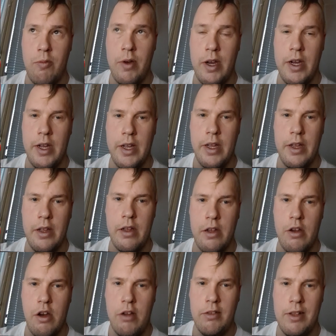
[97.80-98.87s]
my
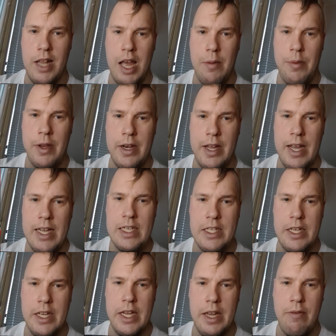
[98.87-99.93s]
hot lap in AC
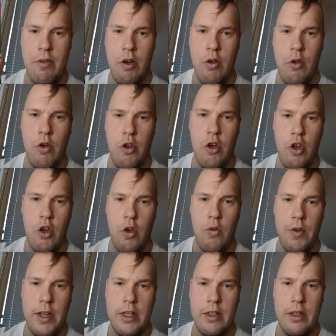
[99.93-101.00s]
EVO
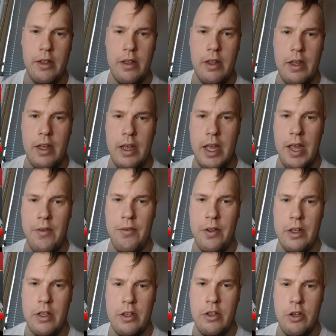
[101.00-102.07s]
with
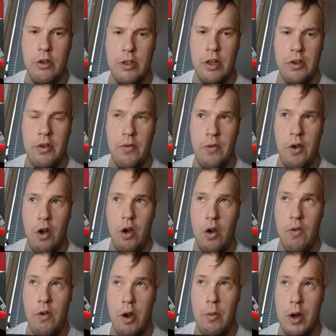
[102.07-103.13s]

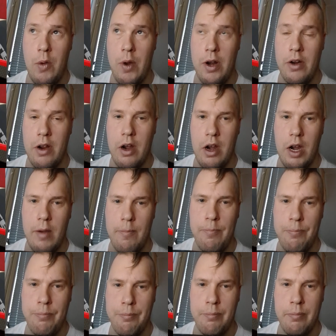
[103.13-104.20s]
F2004 Formula 1 car
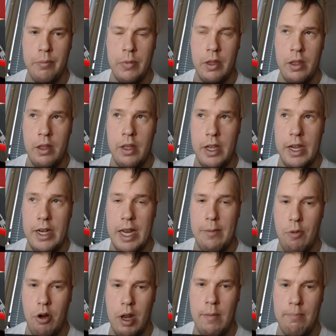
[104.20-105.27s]
in
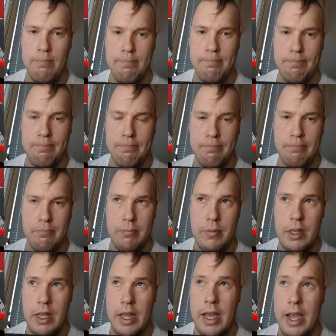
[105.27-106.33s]
Imola.
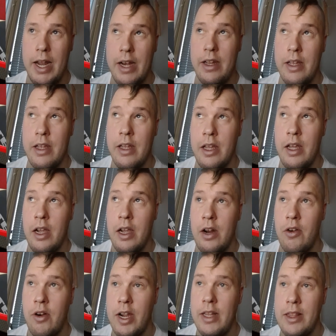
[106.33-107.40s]
And
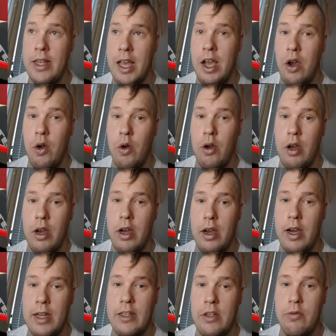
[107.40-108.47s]
right now
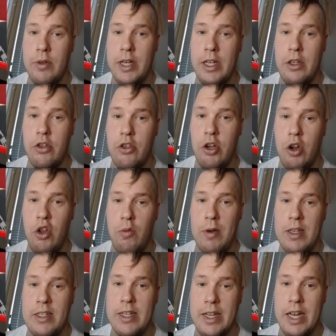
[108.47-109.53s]
I just wanted to show you my
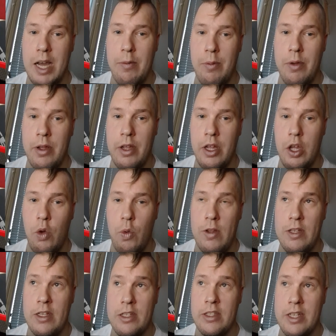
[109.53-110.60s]
setup,
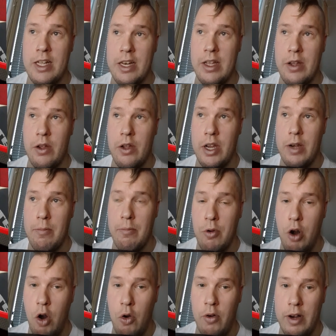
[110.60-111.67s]
which is still in
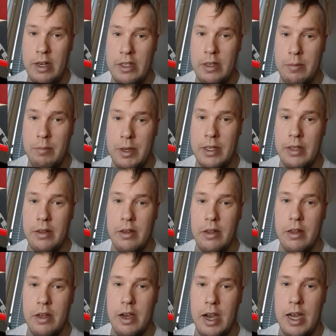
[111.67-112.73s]
progress, but
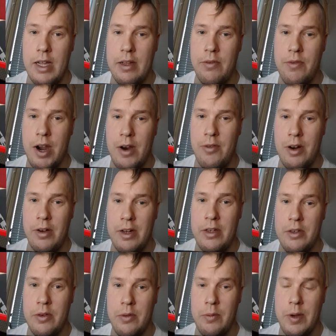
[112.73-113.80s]
I found out
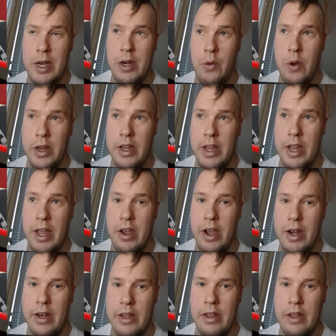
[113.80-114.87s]
it's pretty quick here
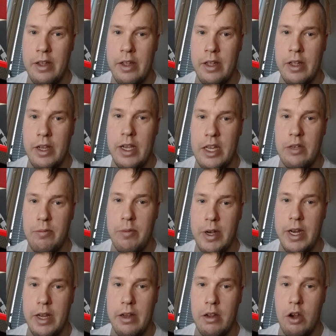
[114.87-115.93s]
and is
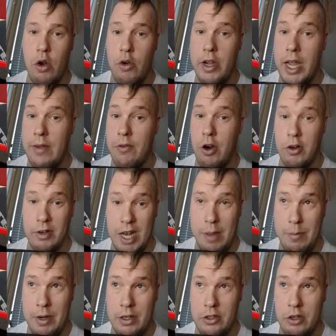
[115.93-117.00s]
pretty okay for hot
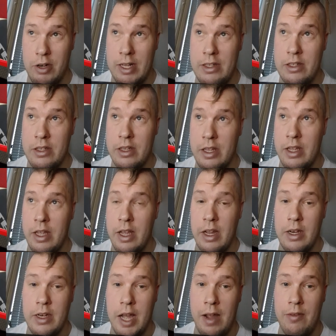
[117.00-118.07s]
lapping. So let's
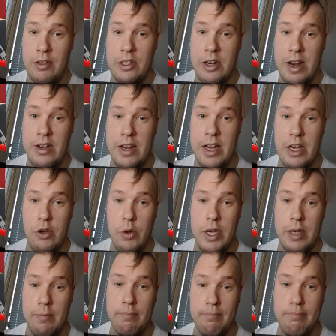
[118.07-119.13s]
dive straight into it.